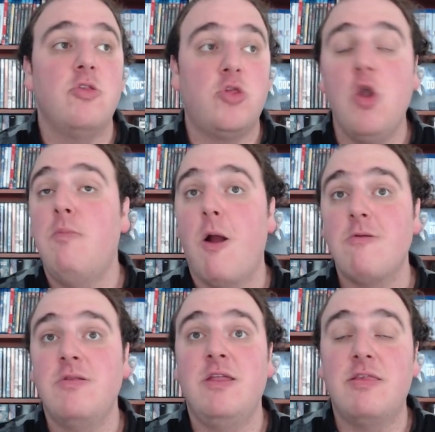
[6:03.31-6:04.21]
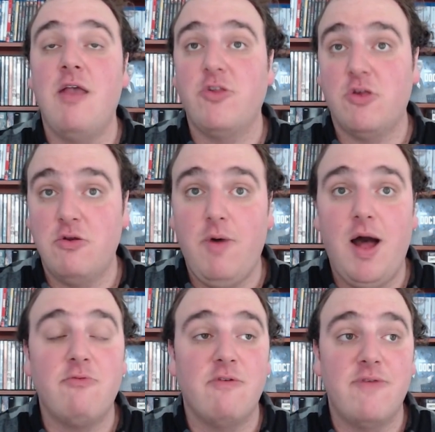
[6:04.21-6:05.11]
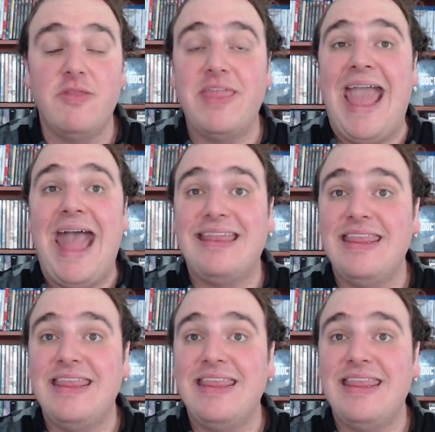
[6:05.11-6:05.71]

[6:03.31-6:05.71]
Joe Martin and Sacha Dhawan revealed they hadn't